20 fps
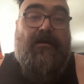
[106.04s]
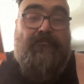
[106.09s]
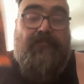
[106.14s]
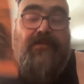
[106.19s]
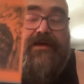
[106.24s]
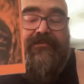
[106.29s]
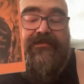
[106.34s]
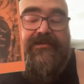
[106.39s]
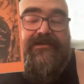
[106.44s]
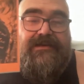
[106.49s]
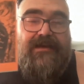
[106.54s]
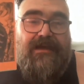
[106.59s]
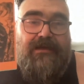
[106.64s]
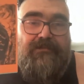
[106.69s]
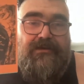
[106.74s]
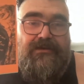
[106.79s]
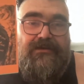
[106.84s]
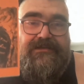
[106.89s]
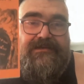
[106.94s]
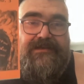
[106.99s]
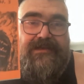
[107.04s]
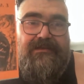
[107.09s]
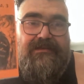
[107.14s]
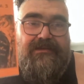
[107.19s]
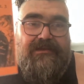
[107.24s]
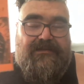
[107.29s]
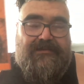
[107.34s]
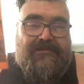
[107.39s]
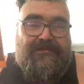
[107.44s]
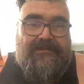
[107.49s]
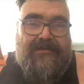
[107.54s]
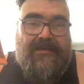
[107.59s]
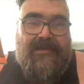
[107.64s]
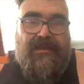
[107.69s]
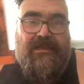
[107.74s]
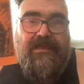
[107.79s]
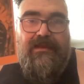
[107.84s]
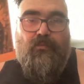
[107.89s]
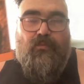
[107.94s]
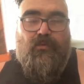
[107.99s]
By the time you see this,
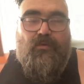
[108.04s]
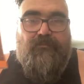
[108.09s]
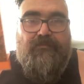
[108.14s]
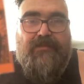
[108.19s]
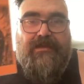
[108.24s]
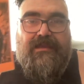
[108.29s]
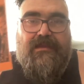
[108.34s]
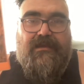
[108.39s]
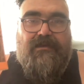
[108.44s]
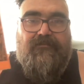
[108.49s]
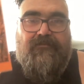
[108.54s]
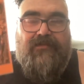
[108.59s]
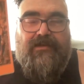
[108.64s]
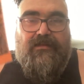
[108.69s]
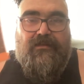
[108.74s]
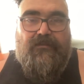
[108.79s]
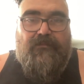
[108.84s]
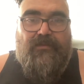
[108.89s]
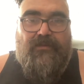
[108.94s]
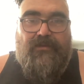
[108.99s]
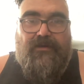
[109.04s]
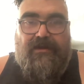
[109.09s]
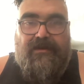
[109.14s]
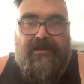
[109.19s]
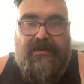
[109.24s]
it will be available on